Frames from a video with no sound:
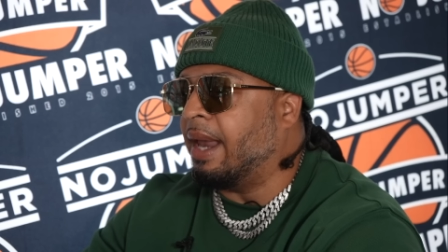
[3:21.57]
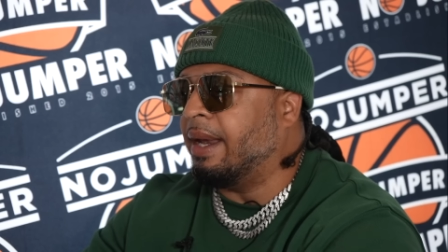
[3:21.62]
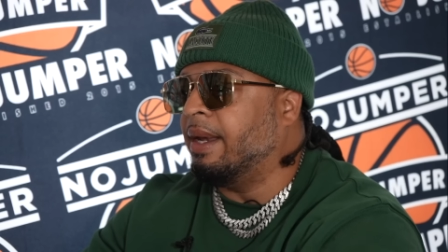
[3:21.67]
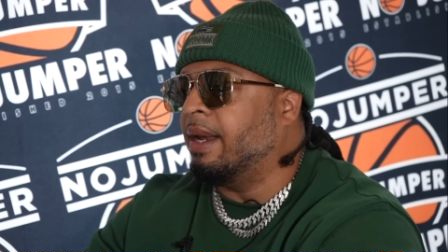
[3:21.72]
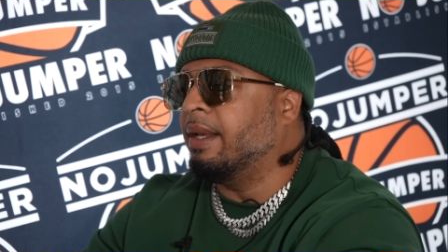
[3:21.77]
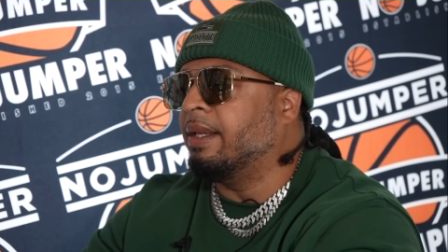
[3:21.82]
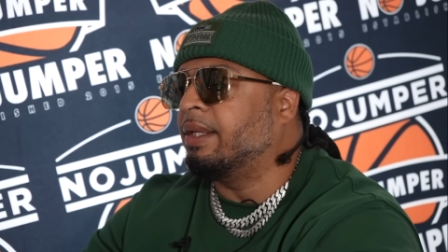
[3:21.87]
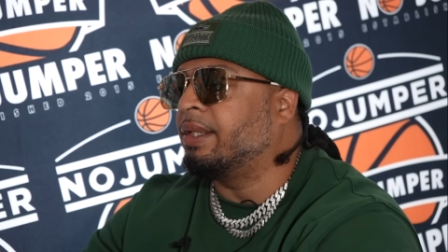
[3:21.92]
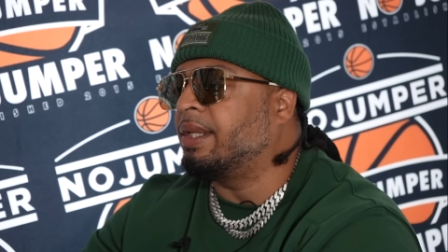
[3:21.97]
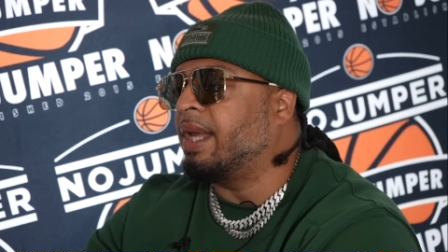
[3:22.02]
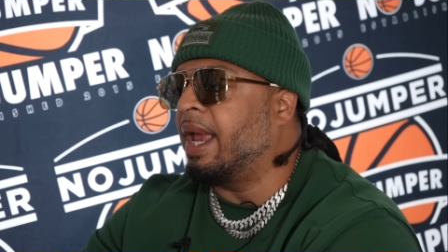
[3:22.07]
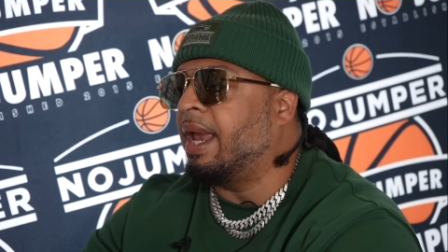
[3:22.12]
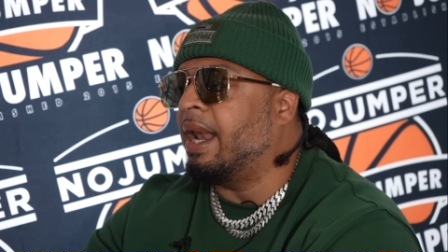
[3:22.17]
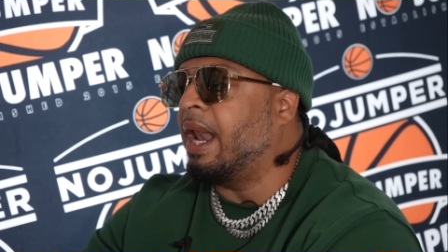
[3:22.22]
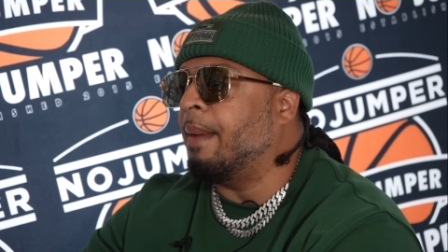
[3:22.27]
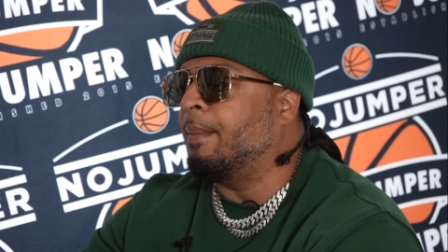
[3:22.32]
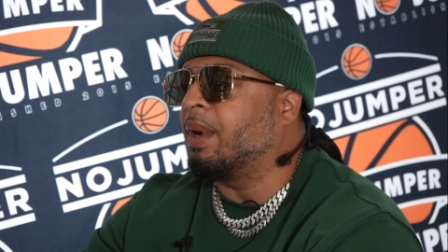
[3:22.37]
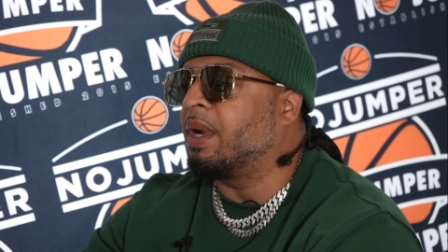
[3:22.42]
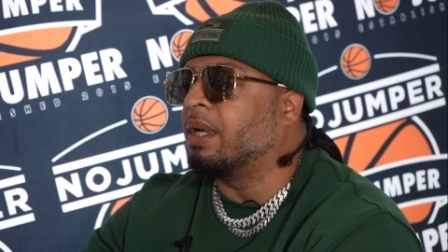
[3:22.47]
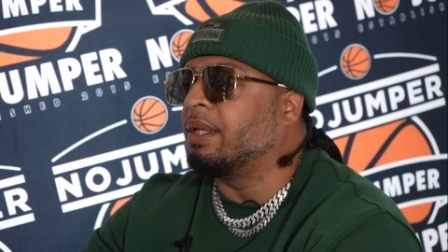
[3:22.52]
I didn't understand
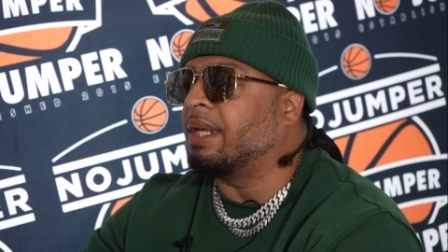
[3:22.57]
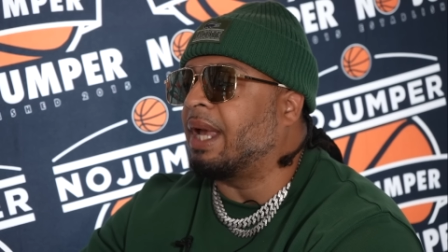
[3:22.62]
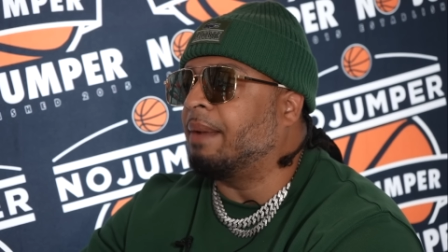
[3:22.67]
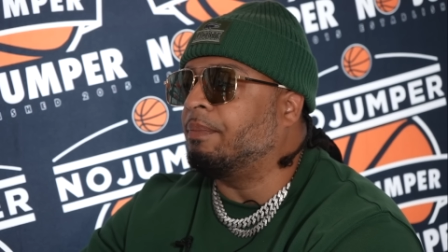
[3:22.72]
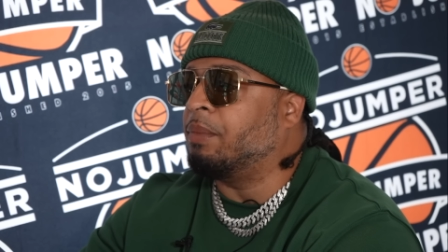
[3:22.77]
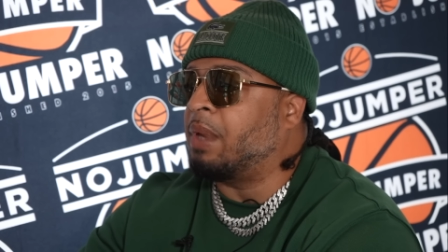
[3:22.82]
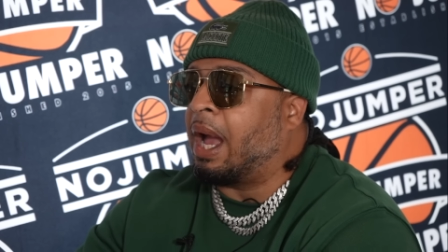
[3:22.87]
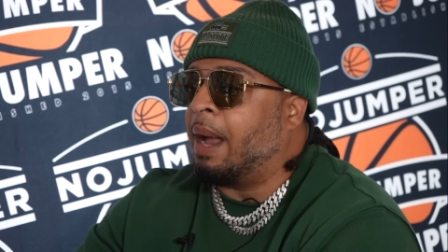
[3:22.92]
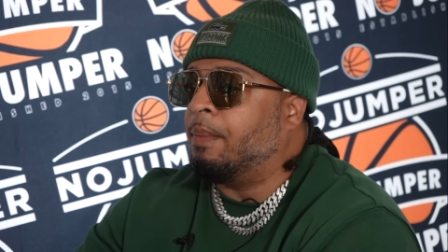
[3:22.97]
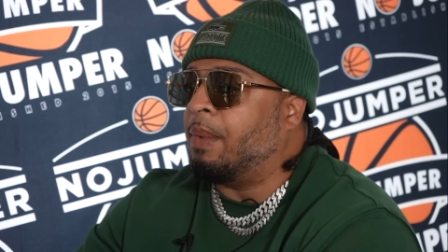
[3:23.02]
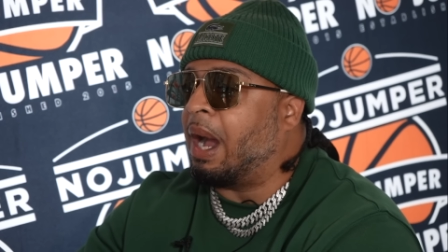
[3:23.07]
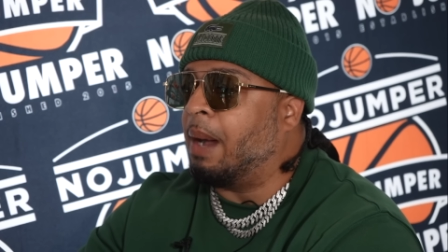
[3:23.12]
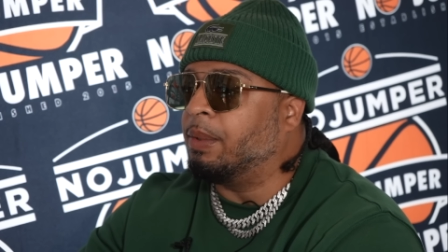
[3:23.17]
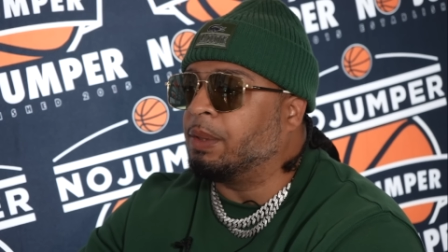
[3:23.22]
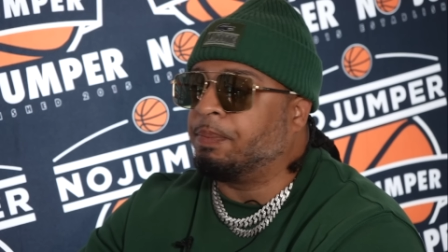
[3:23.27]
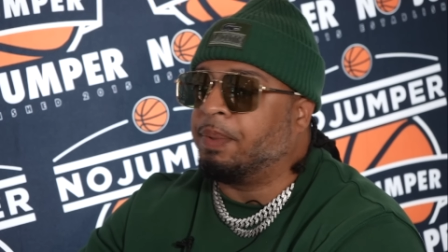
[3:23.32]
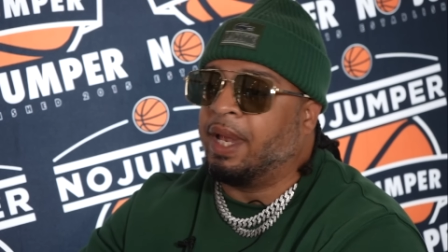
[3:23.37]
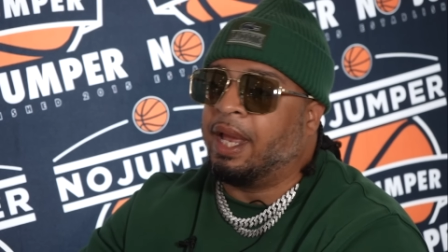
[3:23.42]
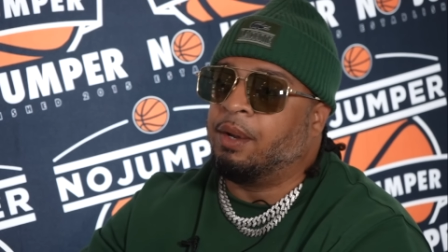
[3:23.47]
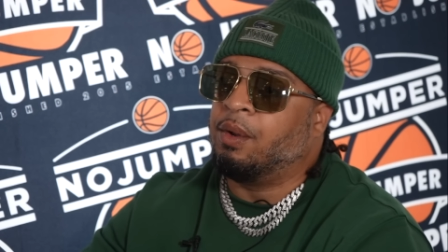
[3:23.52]
that because I, I, I
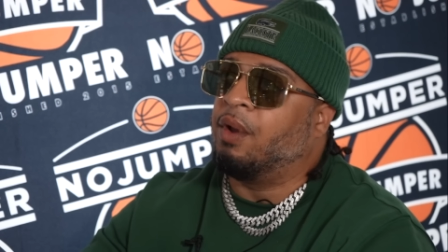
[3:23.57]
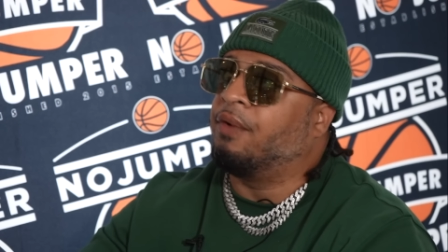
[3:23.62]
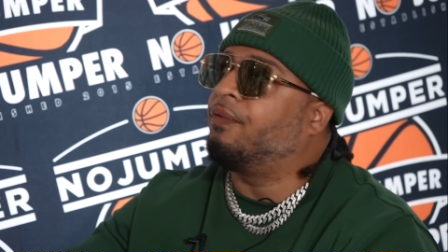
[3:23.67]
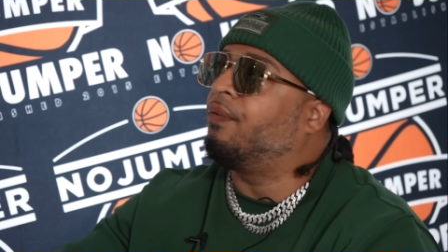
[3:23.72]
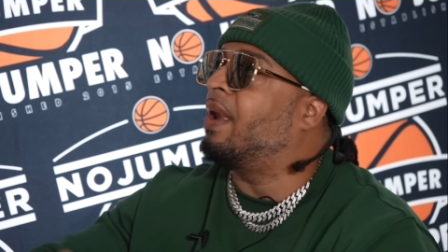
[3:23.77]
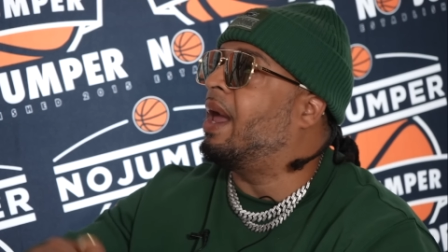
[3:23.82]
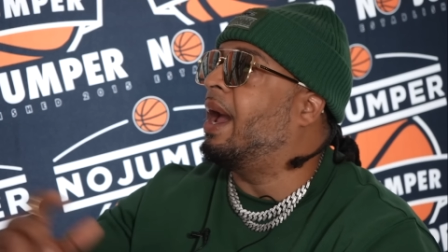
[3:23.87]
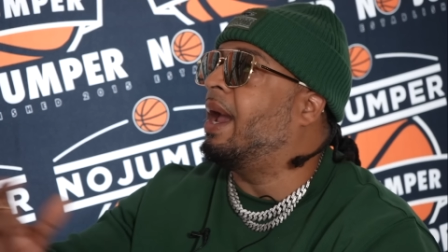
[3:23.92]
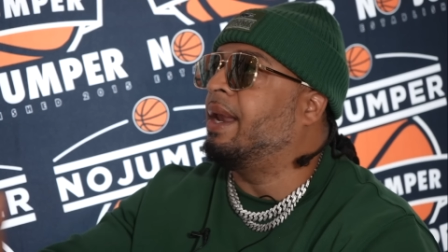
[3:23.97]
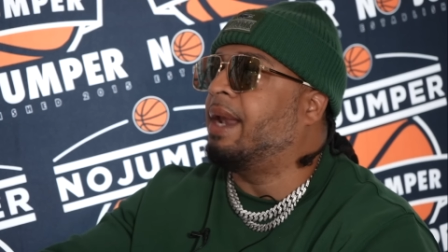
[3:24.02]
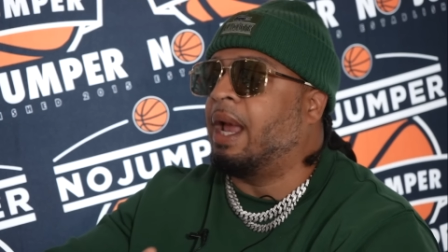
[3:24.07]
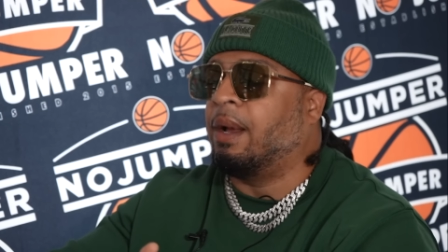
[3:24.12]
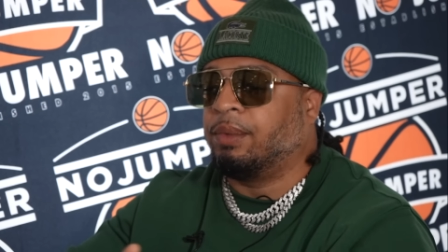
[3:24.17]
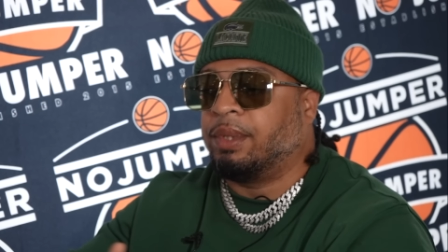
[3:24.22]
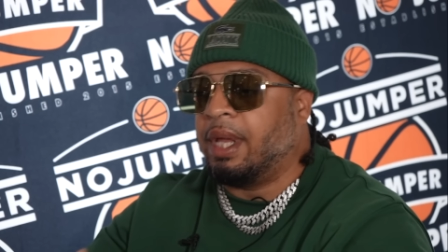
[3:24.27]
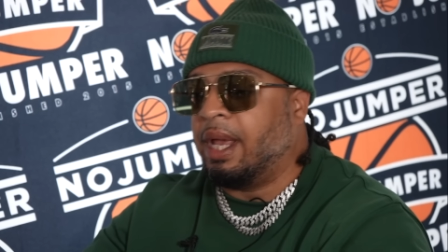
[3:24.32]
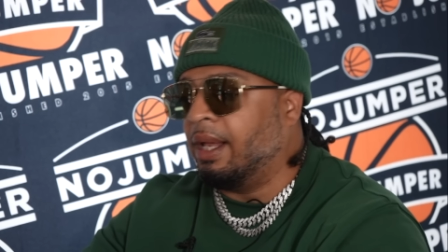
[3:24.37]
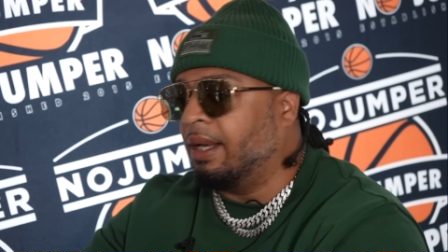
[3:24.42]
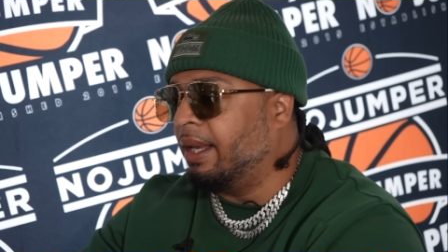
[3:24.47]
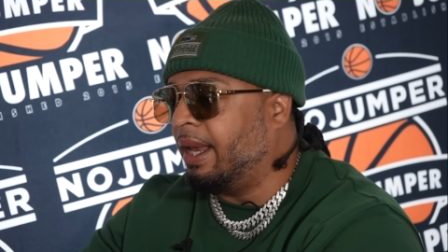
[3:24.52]
was planning on flying out
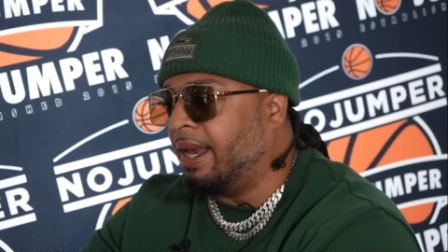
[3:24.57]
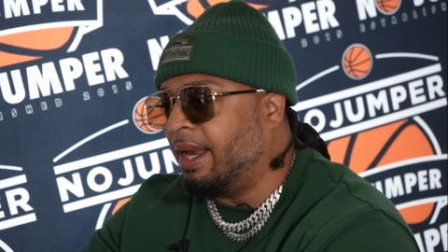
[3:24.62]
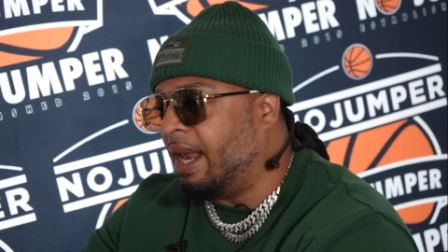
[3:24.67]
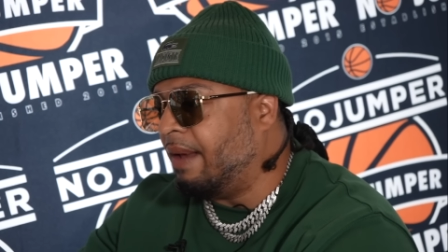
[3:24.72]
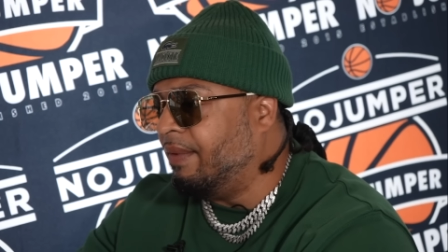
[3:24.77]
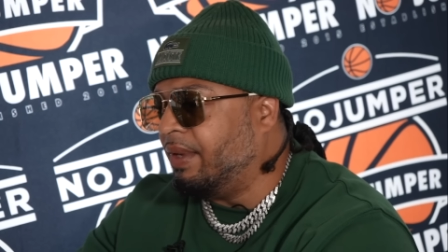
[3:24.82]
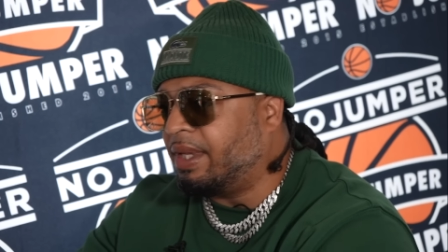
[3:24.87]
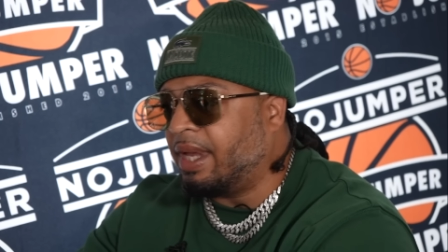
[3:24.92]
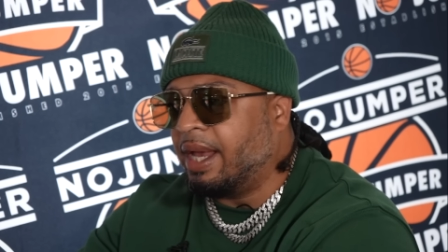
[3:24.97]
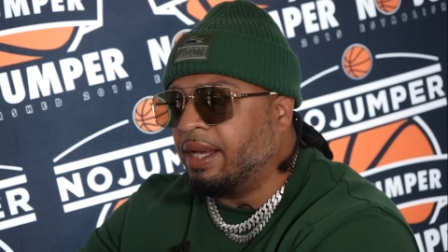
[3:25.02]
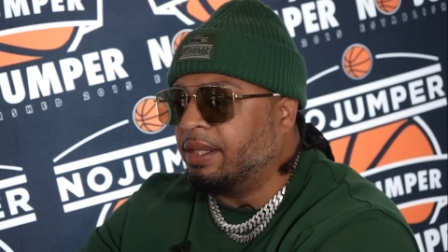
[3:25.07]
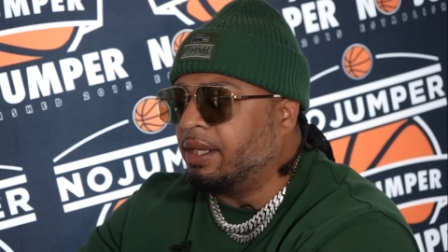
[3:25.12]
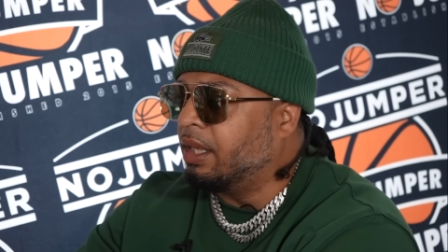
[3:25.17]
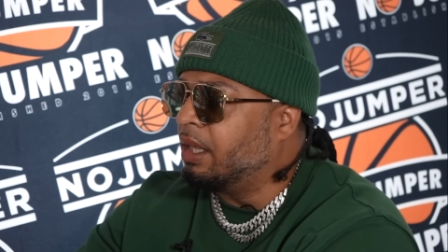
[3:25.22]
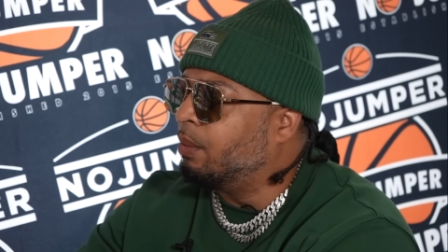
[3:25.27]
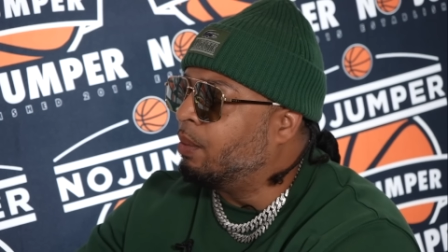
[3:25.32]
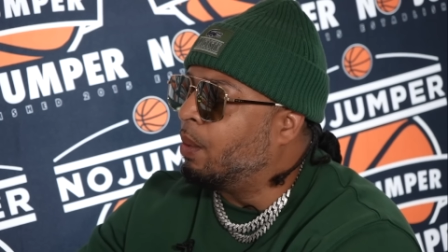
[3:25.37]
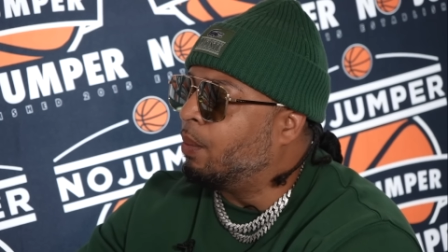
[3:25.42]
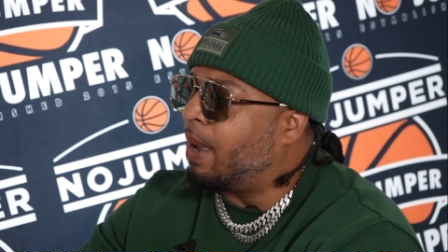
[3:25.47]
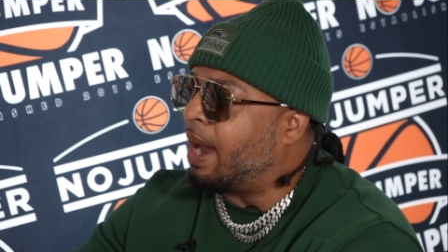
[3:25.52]
to LA and everything
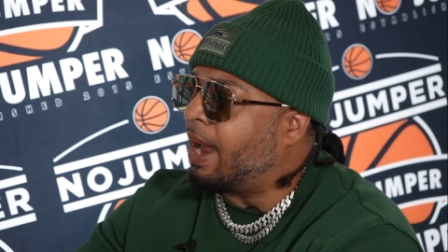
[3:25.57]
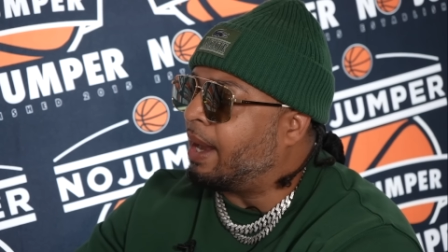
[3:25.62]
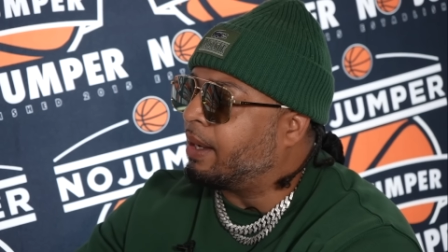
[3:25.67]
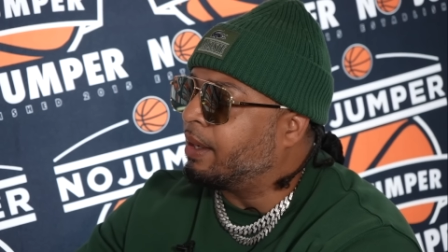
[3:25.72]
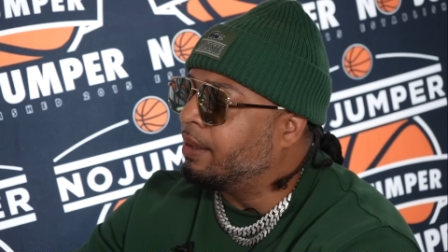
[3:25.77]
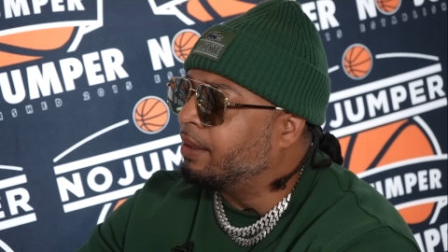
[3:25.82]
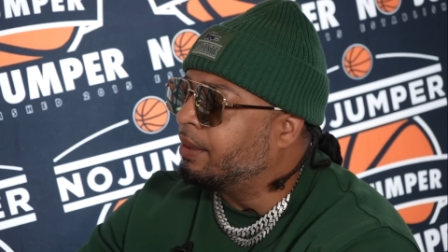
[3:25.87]
dealing with Wack.